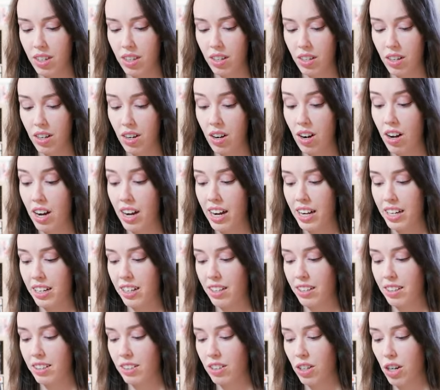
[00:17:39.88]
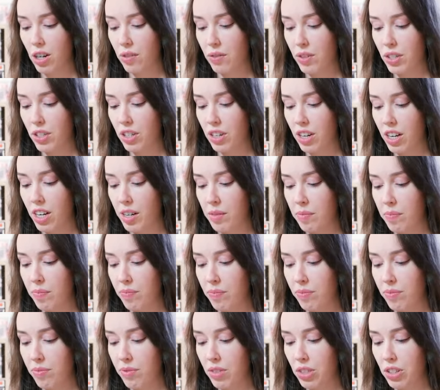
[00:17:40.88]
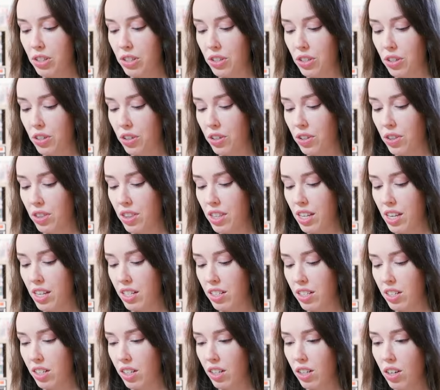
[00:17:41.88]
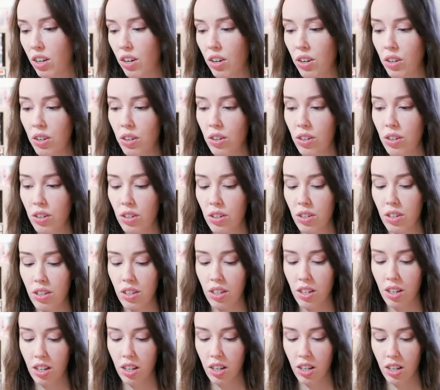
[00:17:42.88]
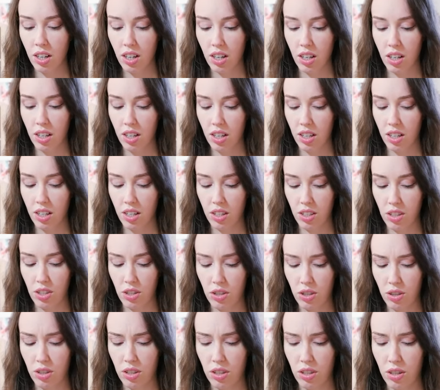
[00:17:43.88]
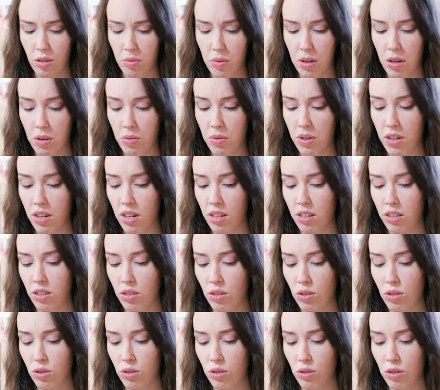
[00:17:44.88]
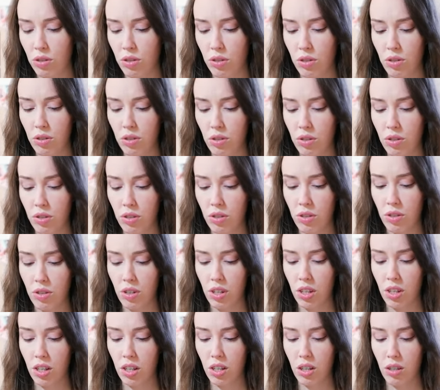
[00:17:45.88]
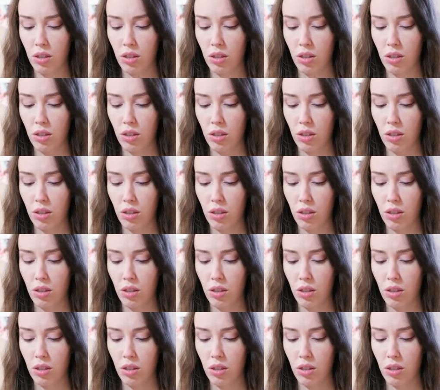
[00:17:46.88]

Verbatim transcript: higher over time. So there's the code. Should still be one, two, three,